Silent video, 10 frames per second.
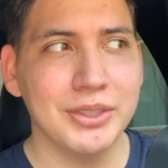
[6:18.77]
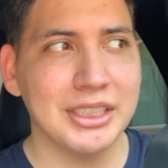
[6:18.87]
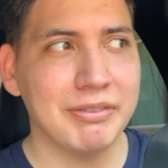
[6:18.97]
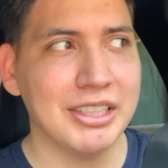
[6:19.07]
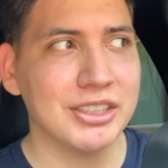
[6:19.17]
See
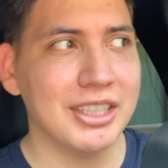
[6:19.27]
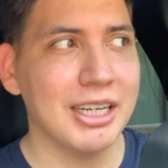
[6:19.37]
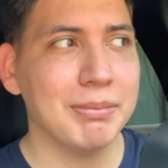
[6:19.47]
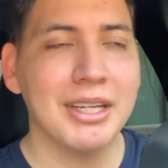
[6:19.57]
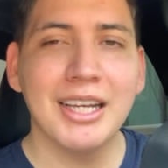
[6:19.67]
if I
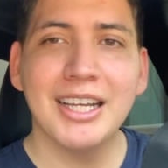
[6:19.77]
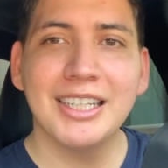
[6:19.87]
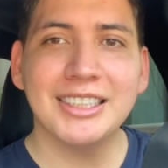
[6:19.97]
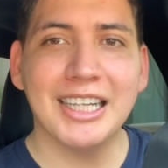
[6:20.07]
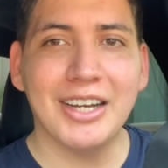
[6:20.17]
scrape,
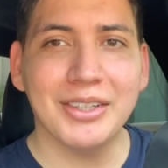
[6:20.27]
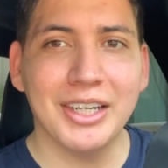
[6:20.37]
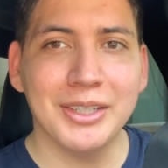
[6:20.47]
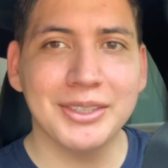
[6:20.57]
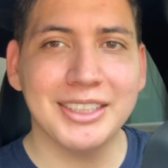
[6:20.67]
see how it
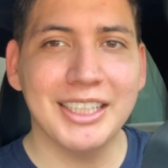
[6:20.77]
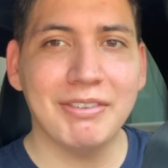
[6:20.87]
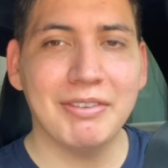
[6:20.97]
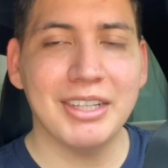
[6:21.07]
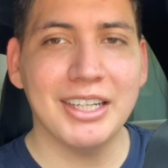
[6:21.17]
goes, see if
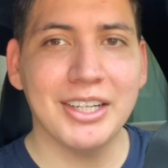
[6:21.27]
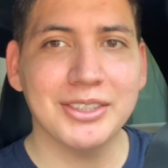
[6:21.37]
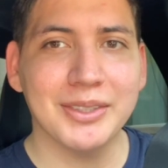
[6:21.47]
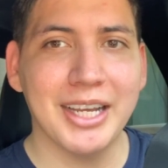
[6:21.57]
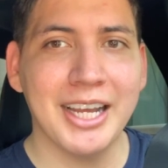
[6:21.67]
everything goes
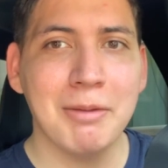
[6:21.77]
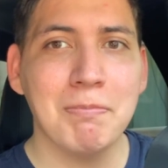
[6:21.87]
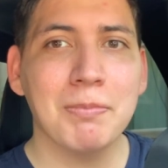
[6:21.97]
okay.